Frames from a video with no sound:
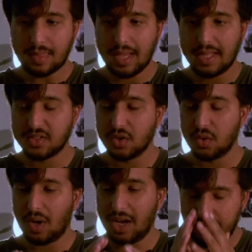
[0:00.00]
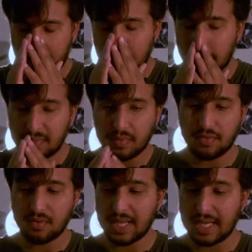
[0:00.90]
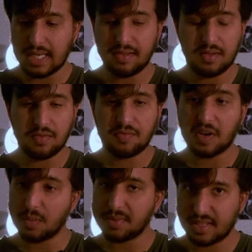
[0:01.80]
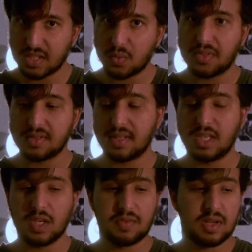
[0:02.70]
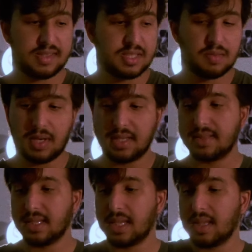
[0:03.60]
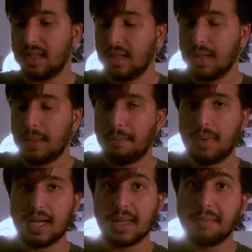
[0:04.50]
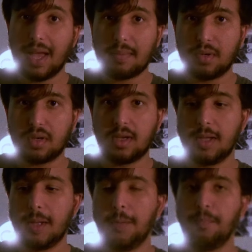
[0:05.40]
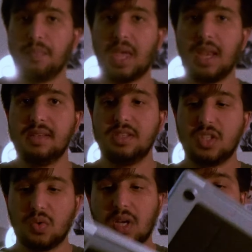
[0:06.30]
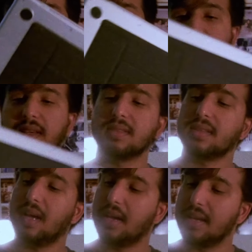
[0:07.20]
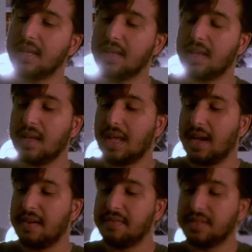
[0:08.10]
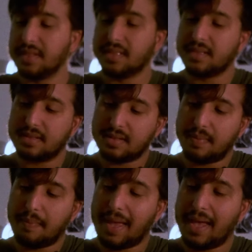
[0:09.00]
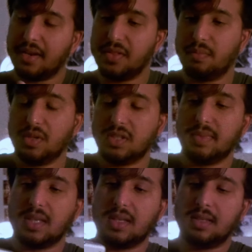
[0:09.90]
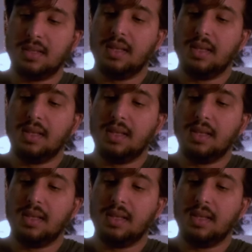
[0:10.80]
And so I've become lately very obsessed with this idea of customizing my MacBook. And I did do a couple of things. I have this pad on the bottom here